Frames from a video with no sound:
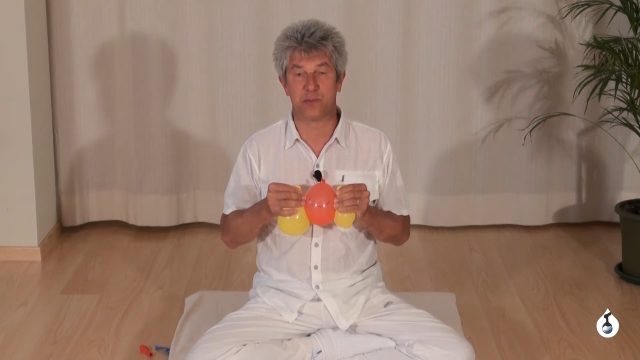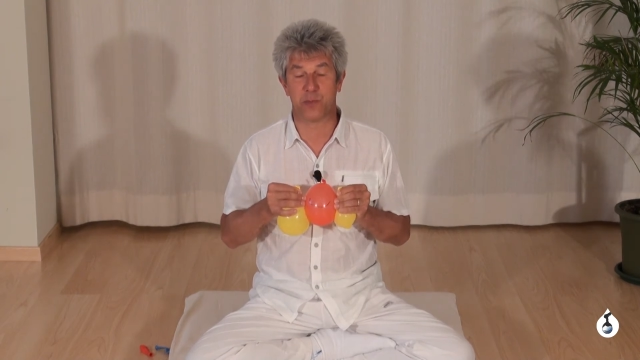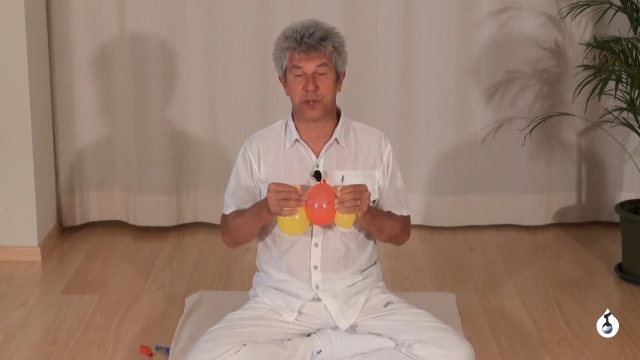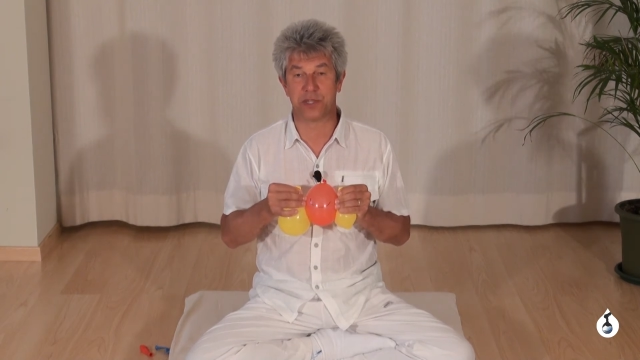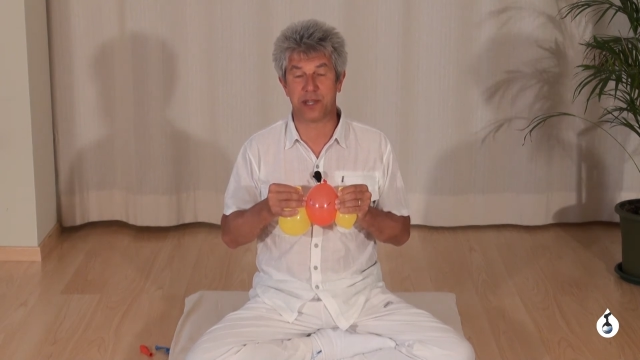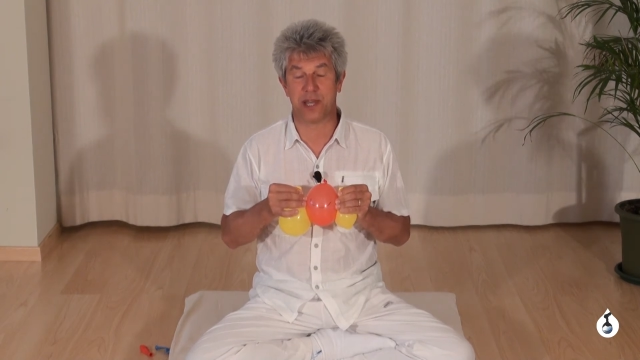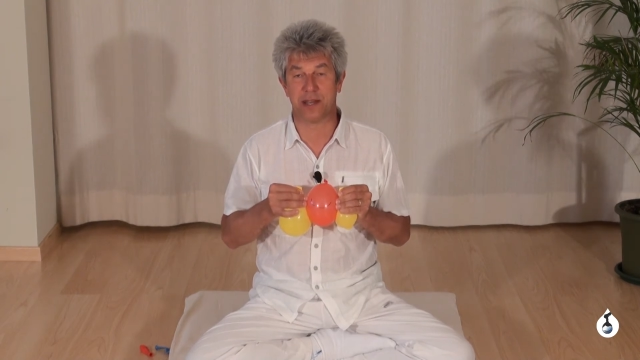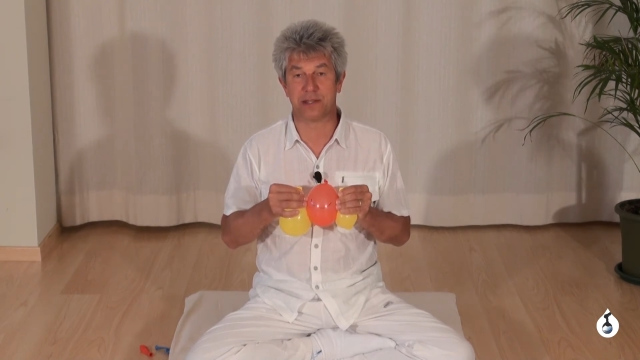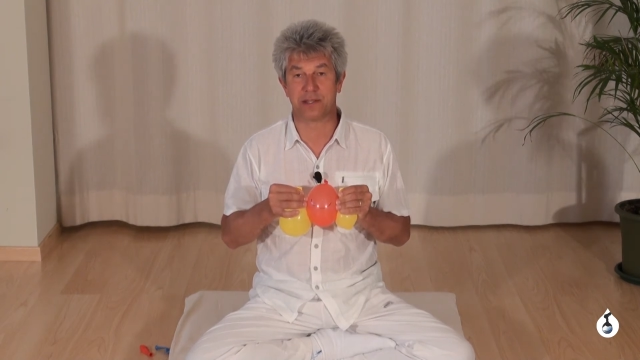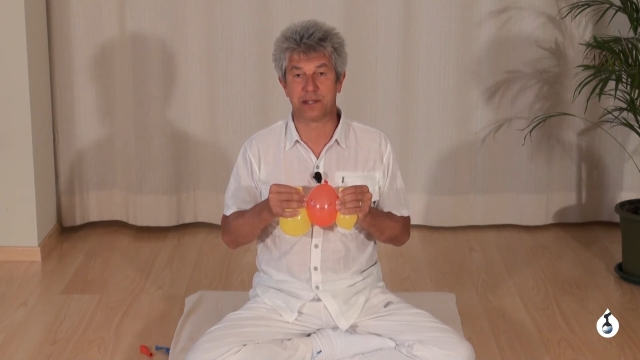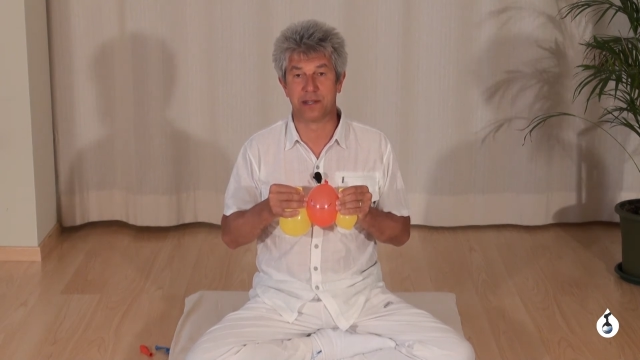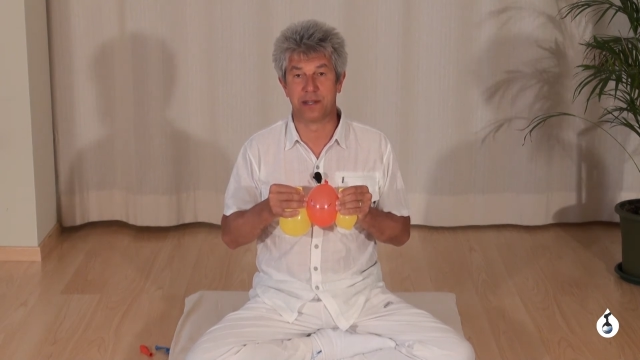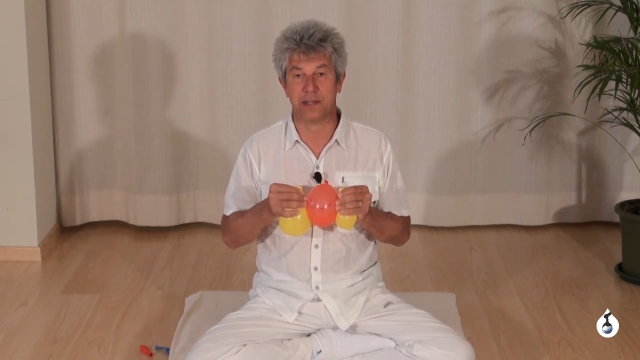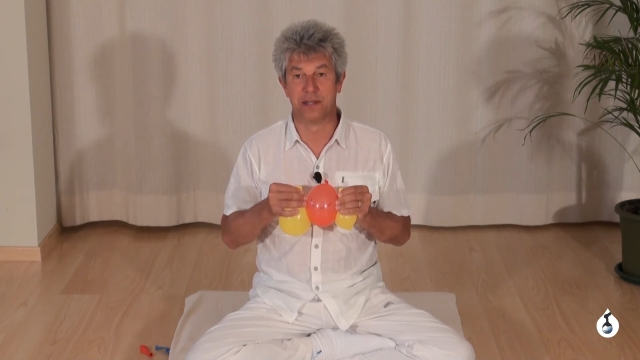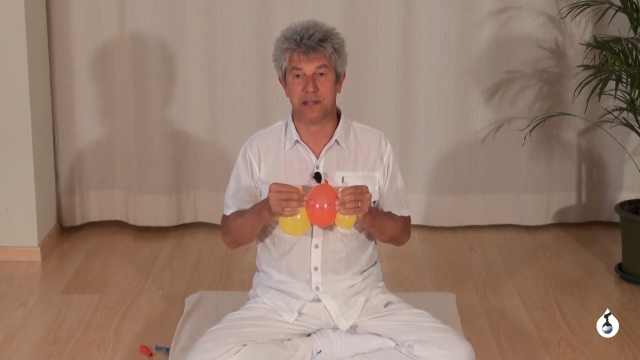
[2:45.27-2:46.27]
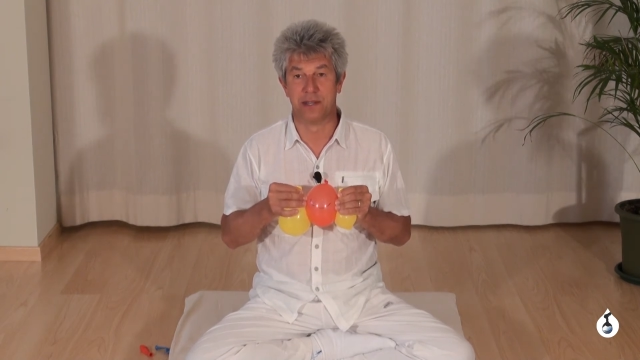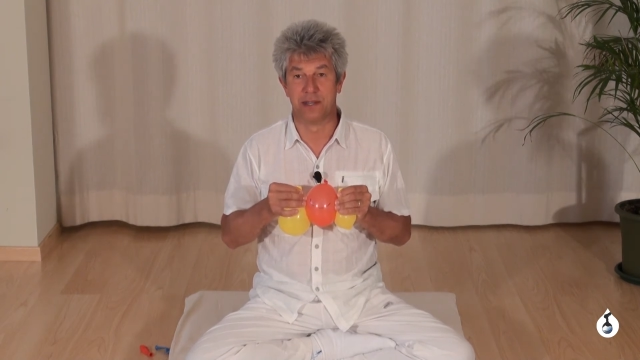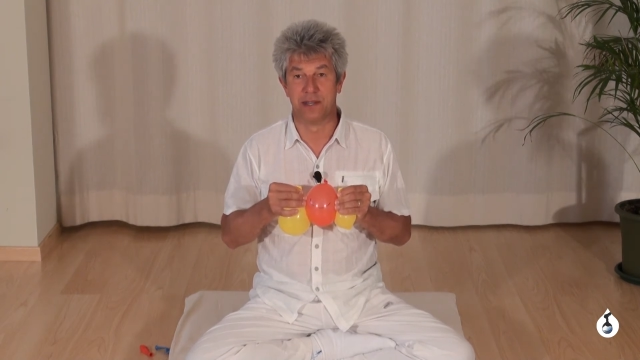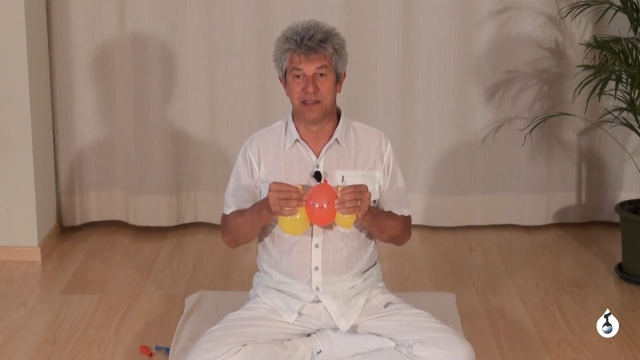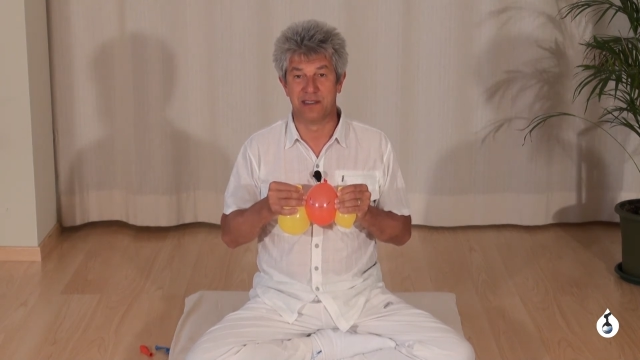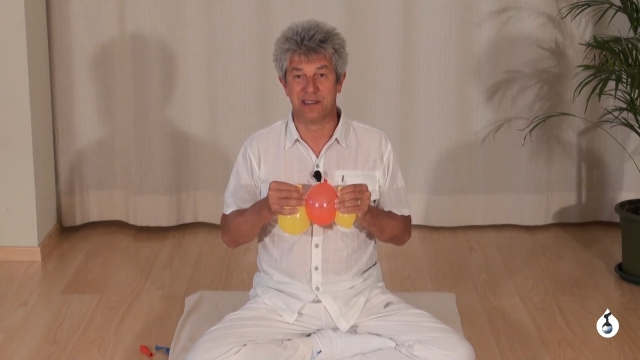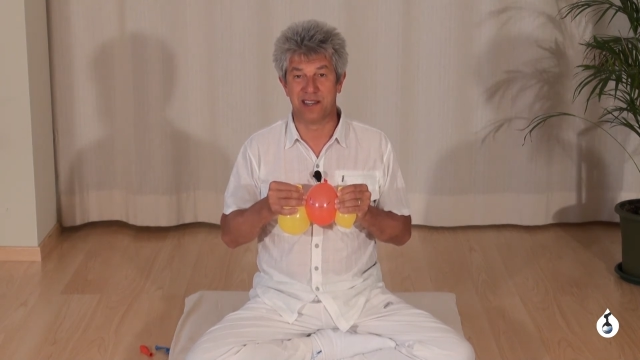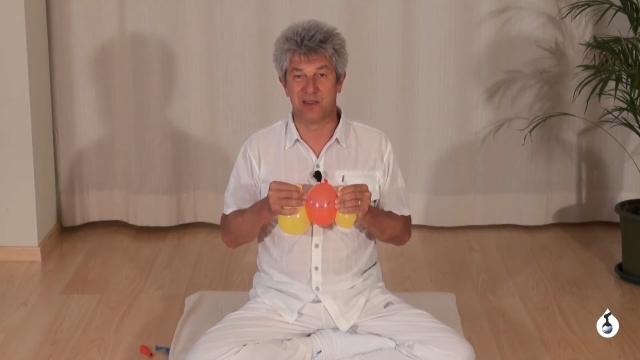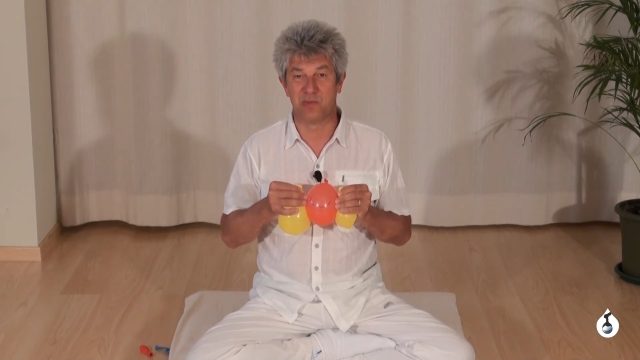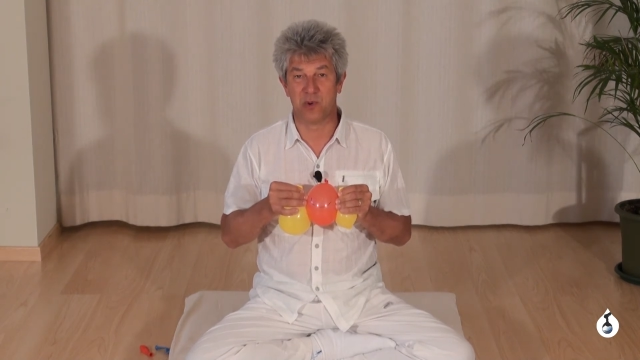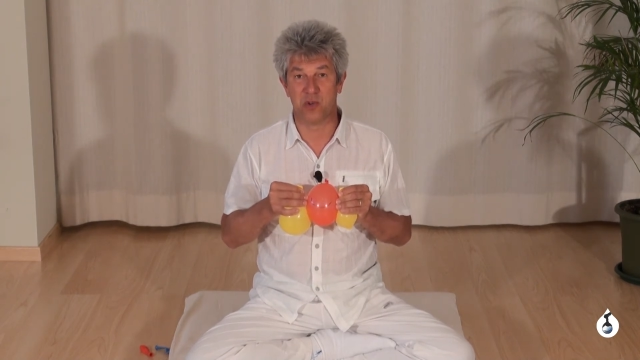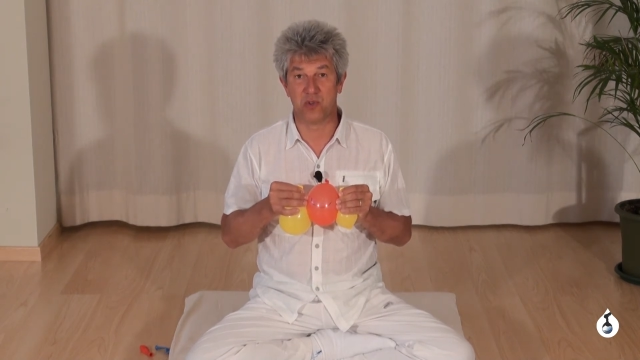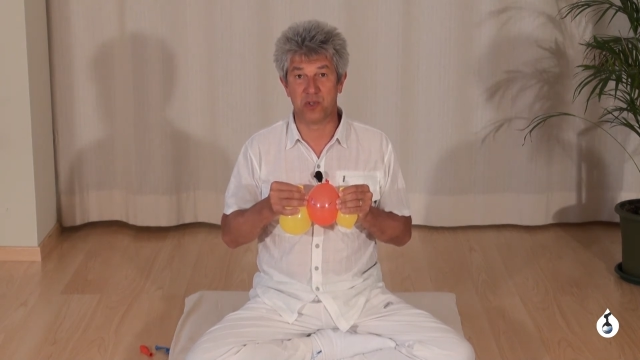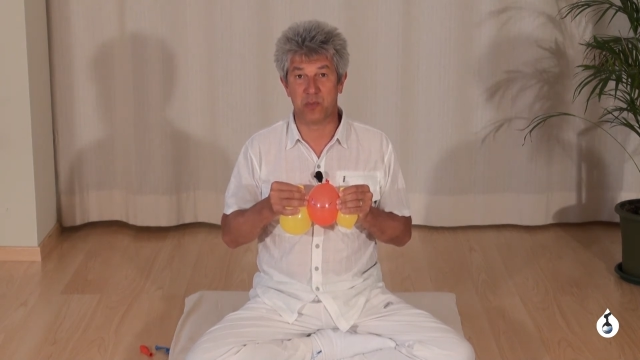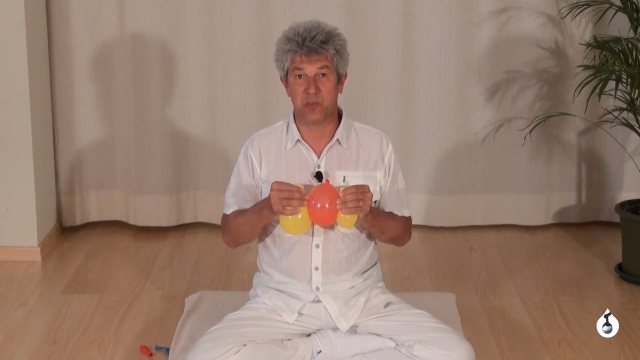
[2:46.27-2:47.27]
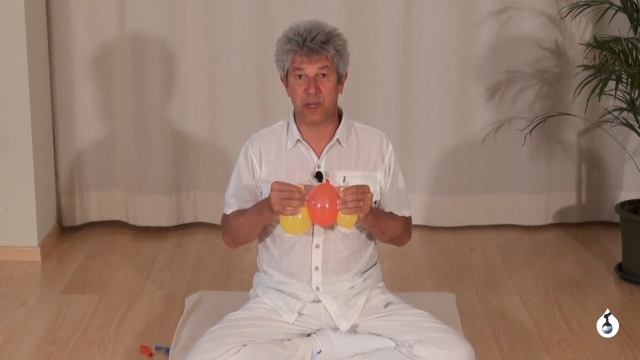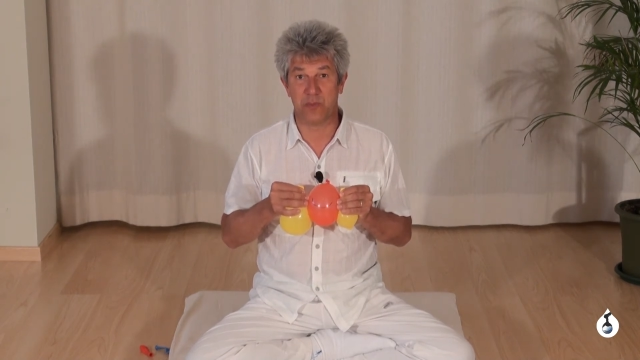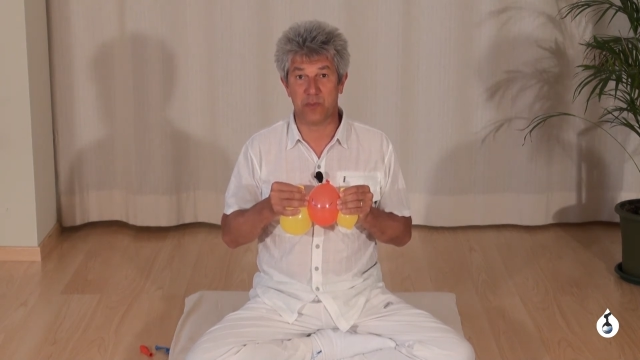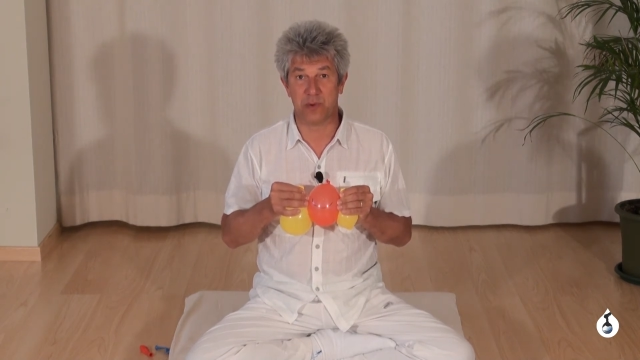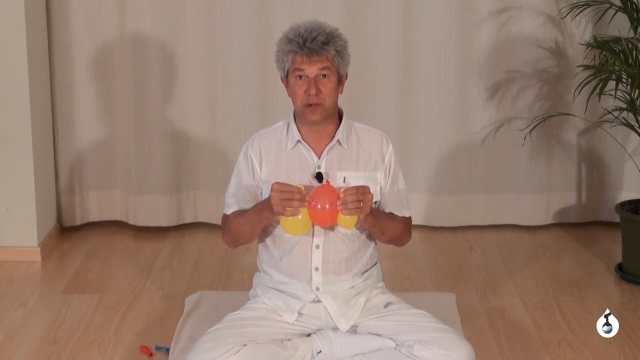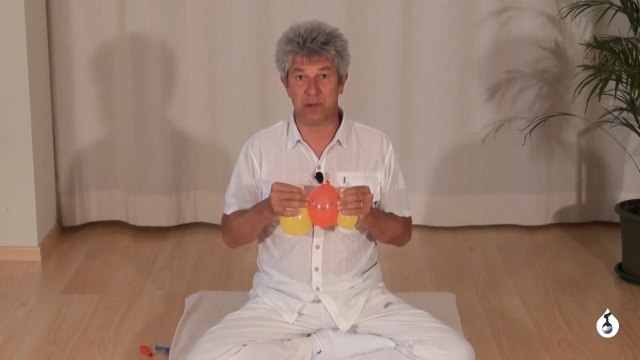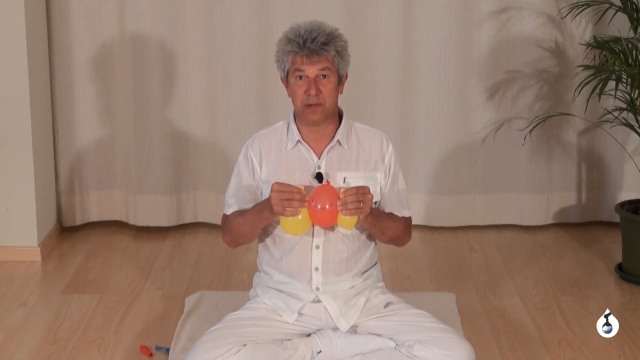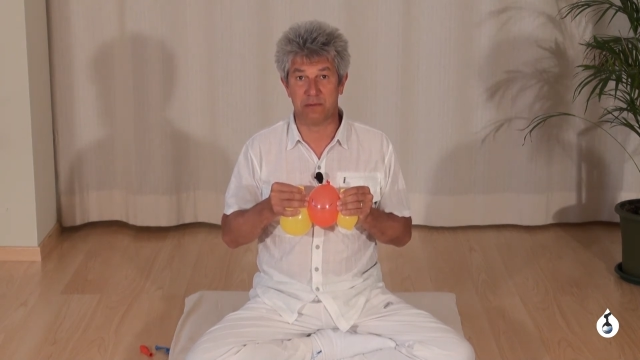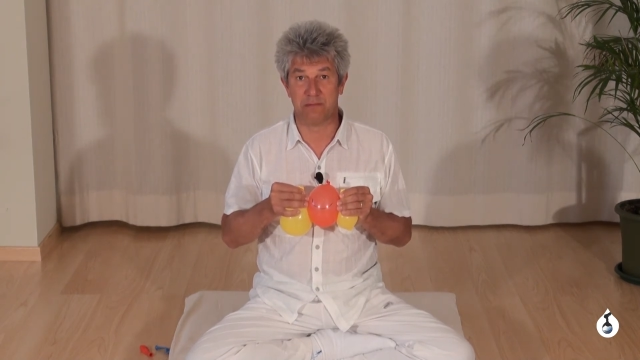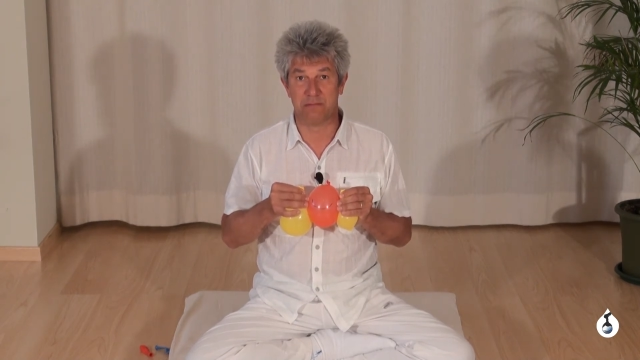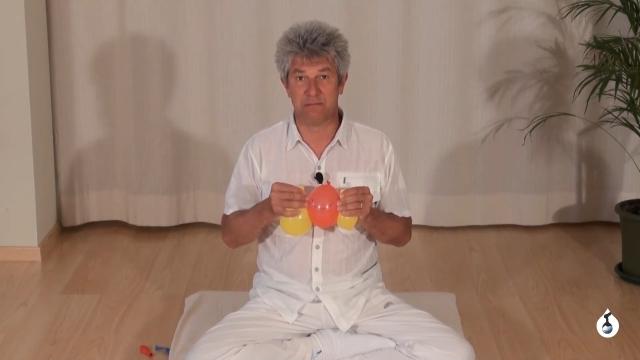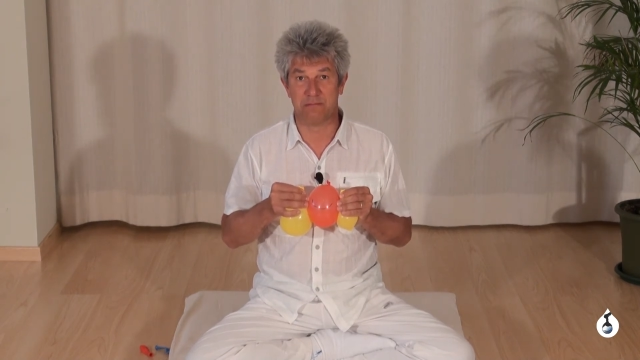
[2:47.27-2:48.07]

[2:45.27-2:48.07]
massage. Now most people,